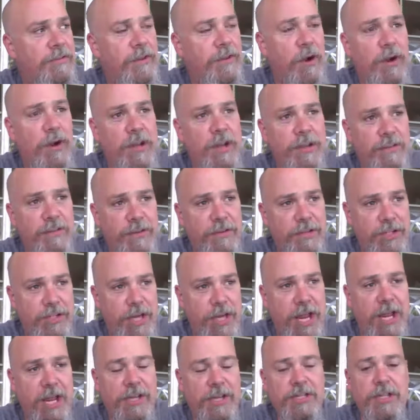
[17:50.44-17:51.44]

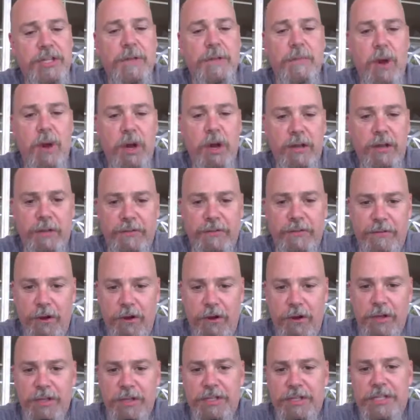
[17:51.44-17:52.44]
started to change and the
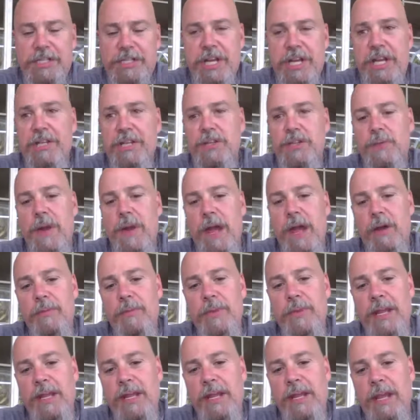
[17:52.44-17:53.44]
market started to change
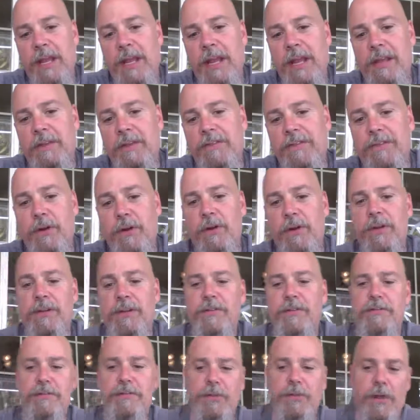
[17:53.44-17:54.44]
around me and it
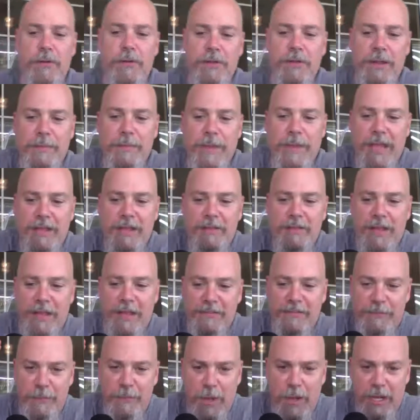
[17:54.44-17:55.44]
started to slowly make
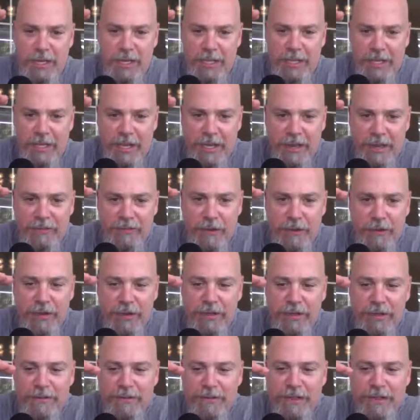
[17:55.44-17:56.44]
less money and I
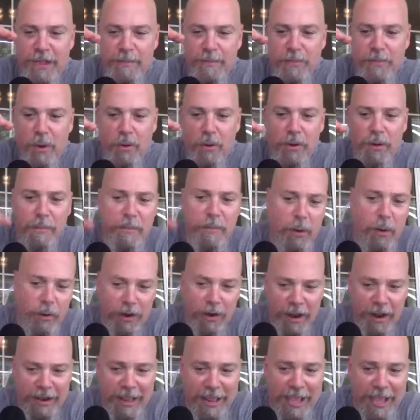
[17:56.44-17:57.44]
started to get more and
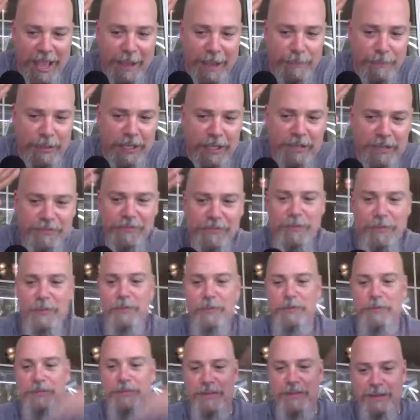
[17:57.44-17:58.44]
more unhappy. So it
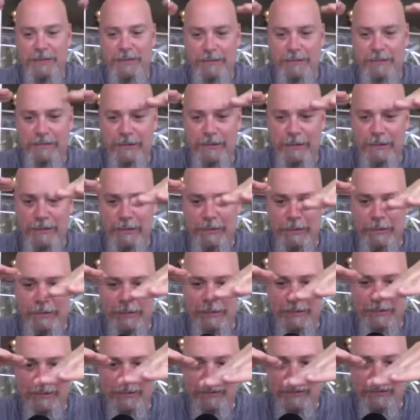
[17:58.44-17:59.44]
was like,
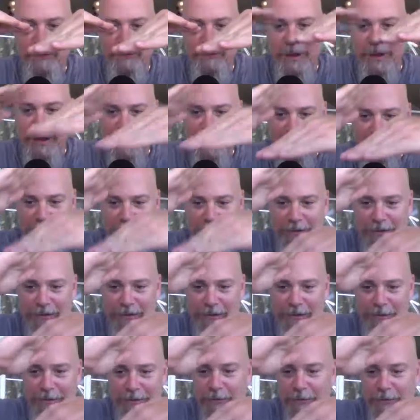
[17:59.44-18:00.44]
right?
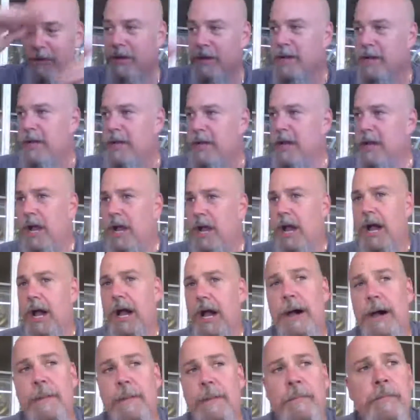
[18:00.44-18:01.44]

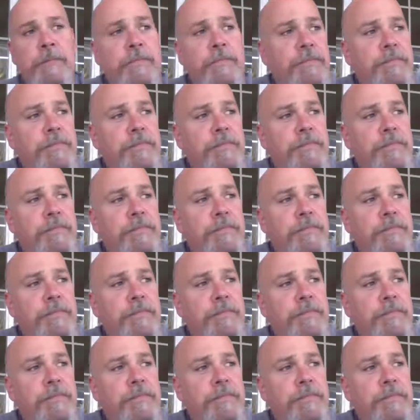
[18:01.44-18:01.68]
Um,